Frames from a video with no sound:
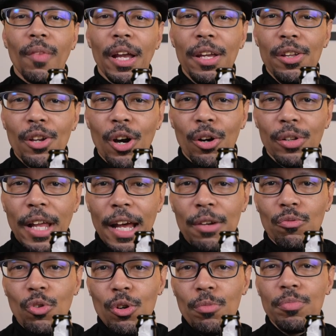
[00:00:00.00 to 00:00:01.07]
you know, that
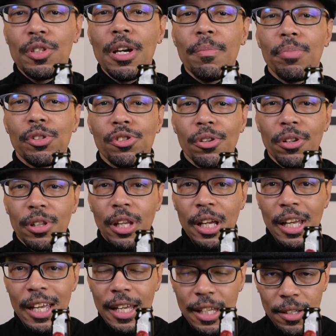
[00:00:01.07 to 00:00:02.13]
room temperature and
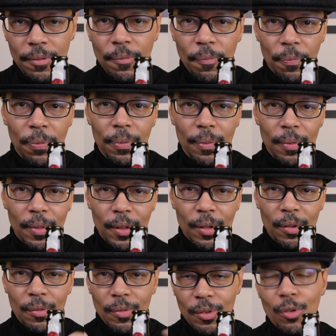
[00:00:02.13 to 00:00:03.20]
the
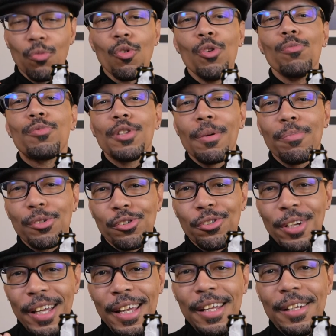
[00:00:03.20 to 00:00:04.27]
room temperature
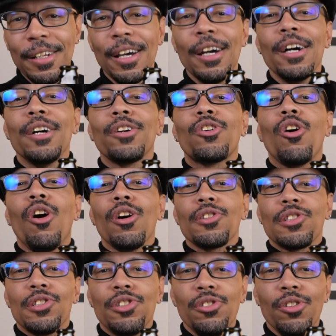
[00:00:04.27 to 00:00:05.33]
heat
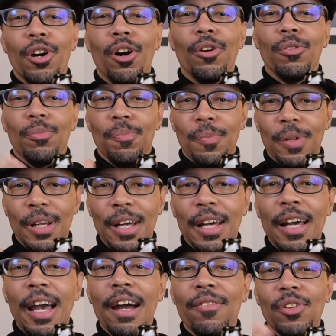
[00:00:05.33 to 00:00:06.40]
causes, you know,
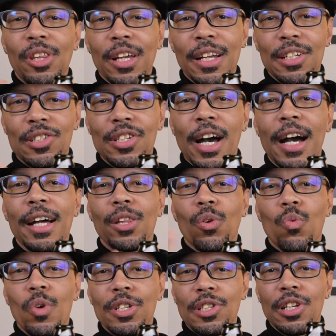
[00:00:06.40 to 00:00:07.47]
everything inside the
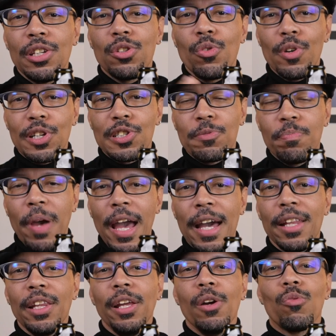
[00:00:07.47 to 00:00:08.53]
whiskey to
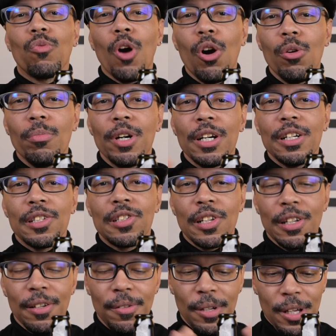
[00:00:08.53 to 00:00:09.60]
expand, the aromas
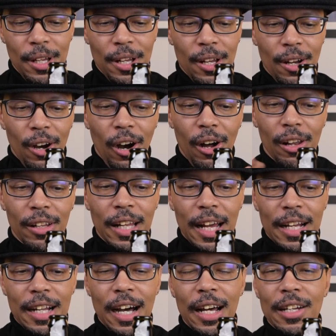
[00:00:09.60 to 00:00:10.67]
and all of
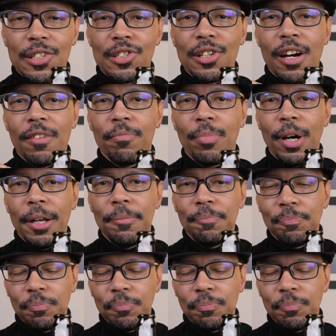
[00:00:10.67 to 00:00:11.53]
that kind of stuff. But